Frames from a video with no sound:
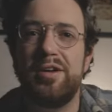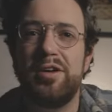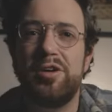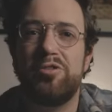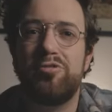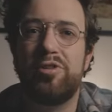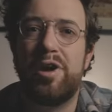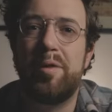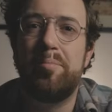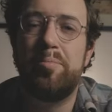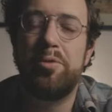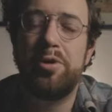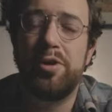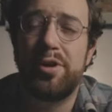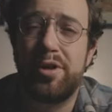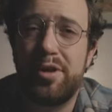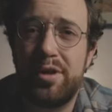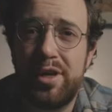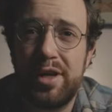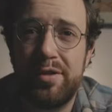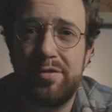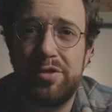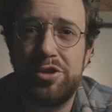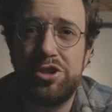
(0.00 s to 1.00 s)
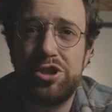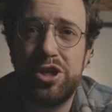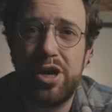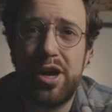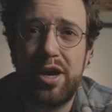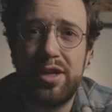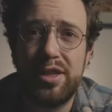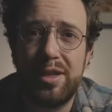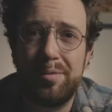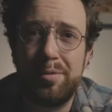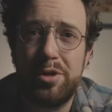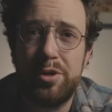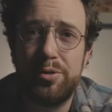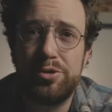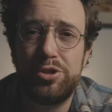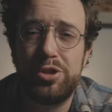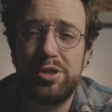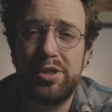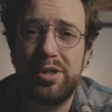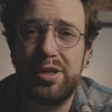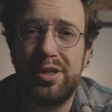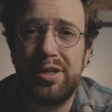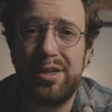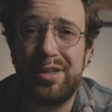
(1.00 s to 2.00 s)
great book. Give it a shot. Let me know what you
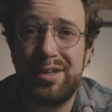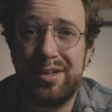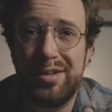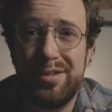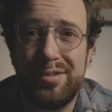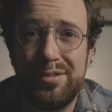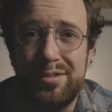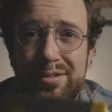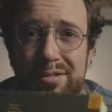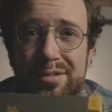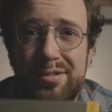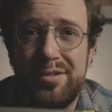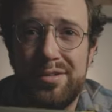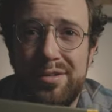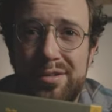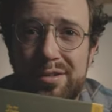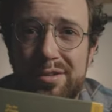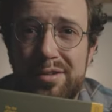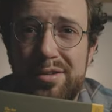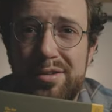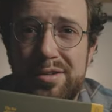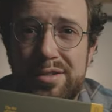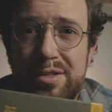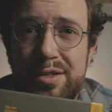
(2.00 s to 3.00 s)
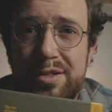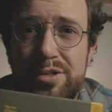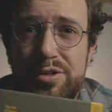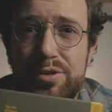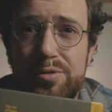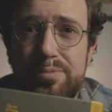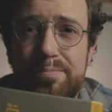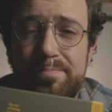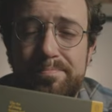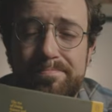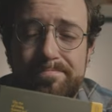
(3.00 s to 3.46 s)
think. See you soon.